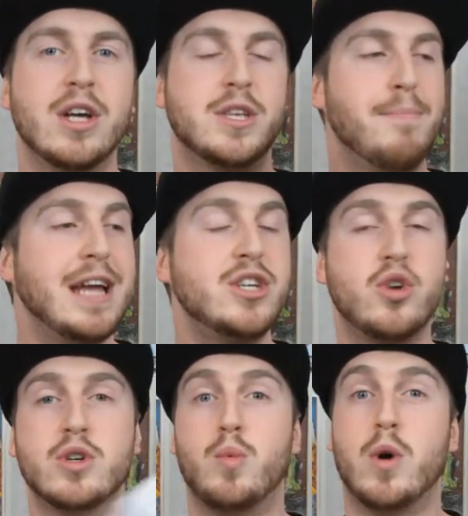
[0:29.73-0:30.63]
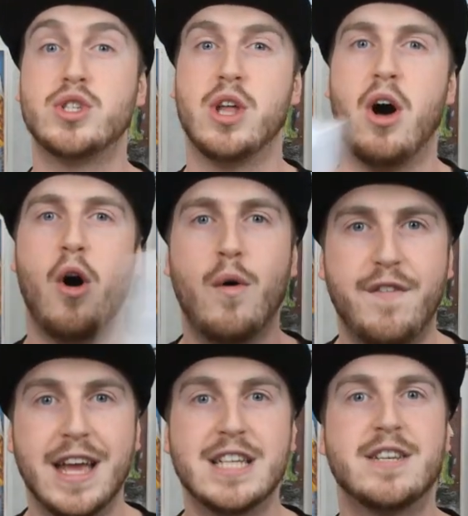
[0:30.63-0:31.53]
So make sure to watch the whole
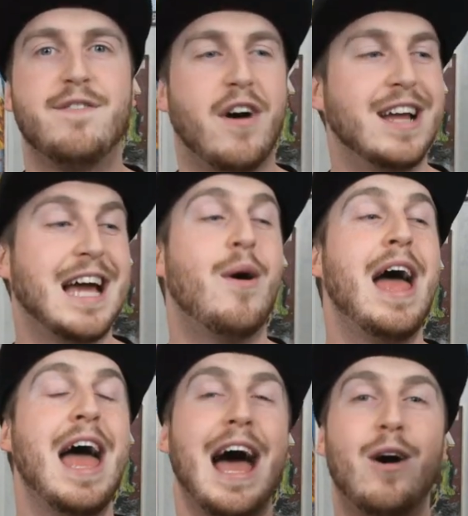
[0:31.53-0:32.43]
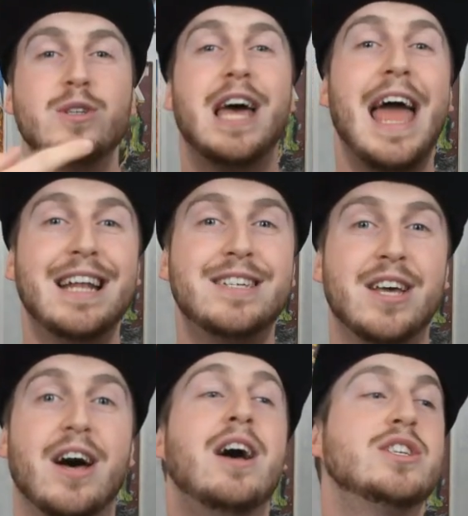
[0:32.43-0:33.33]
thing to find out how to
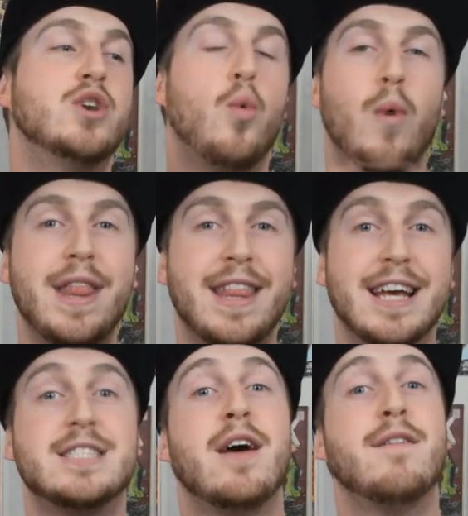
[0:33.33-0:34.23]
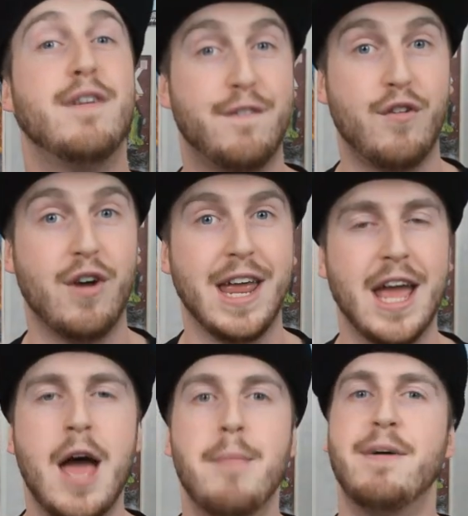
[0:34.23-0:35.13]
enter to win this for free.